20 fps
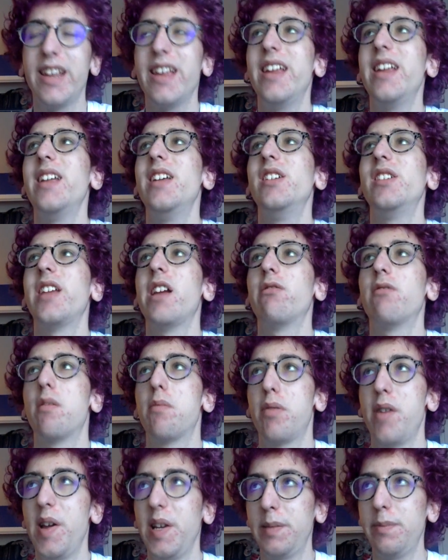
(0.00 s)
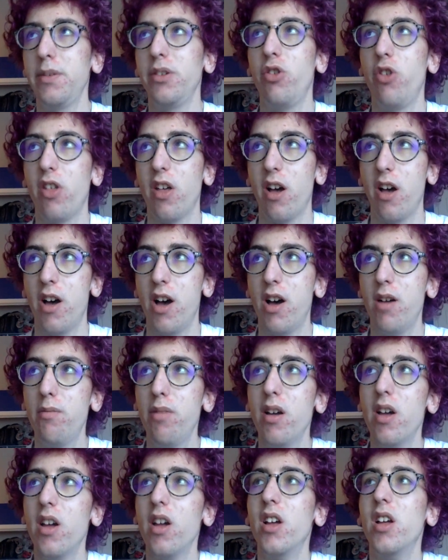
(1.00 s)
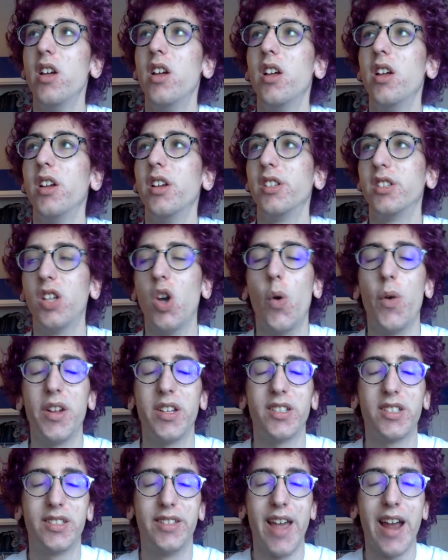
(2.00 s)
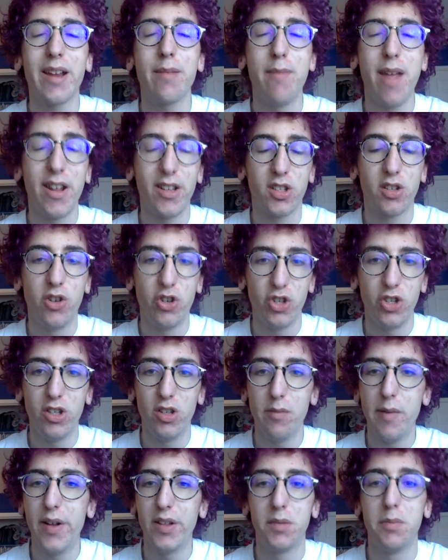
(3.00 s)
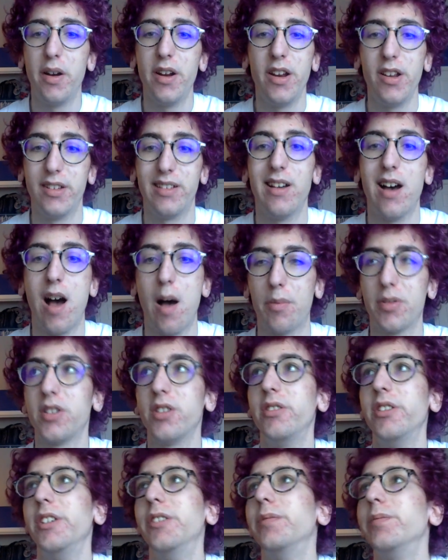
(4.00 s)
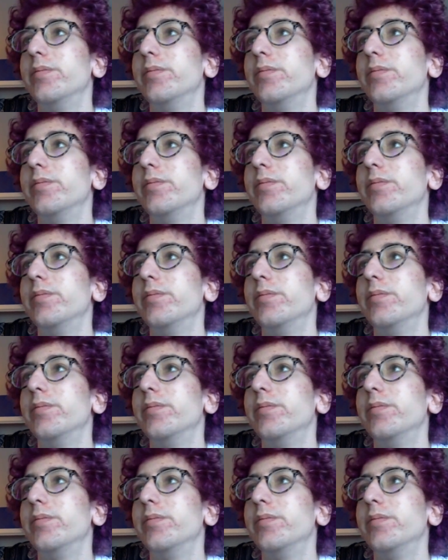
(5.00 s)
It is a replacement to the hub, so it segments collision domains, but it is obsolete.